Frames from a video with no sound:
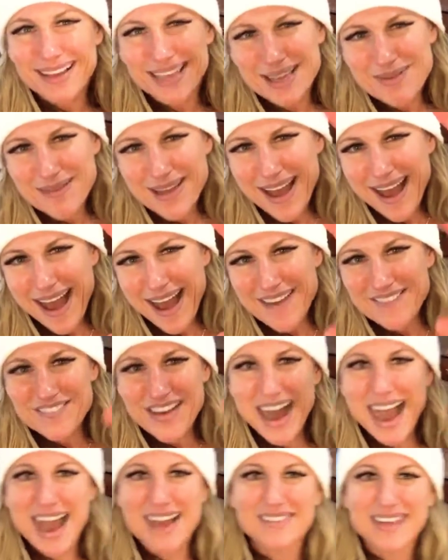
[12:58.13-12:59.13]
Give me a high
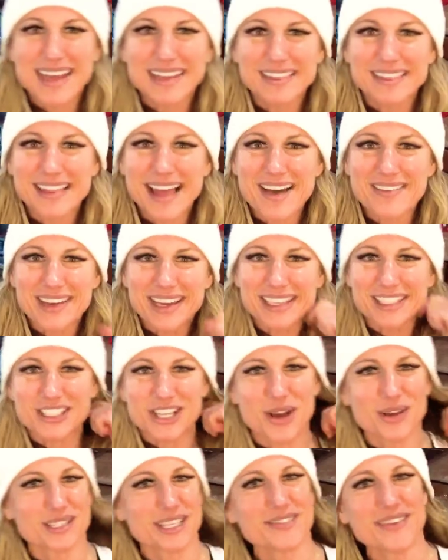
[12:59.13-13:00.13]
five. I love it.
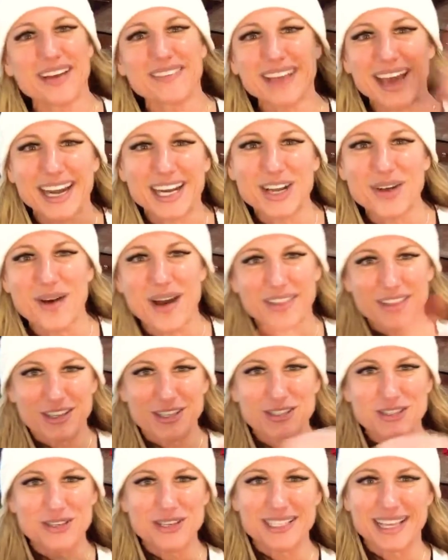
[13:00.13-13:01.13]
Joseph, I've got to go on there
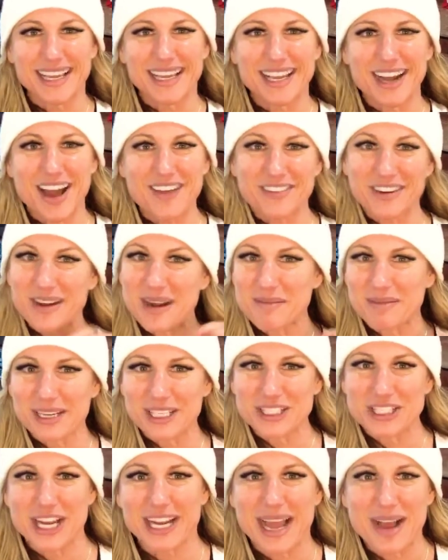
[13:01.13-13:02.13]
as soon as I get off here and I'm going
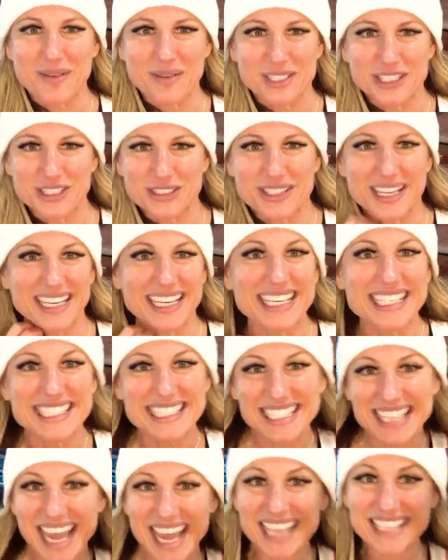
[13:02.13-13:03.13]
to check out what you did because
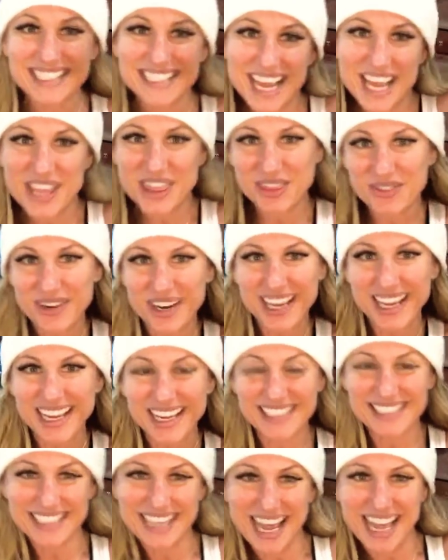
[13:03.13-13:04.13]
today is day
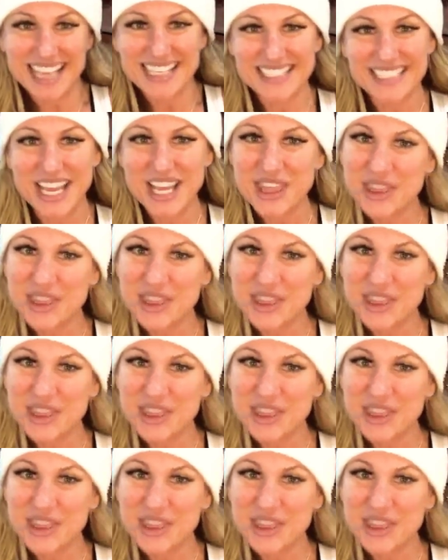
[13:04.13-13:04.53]
3. Today is day 3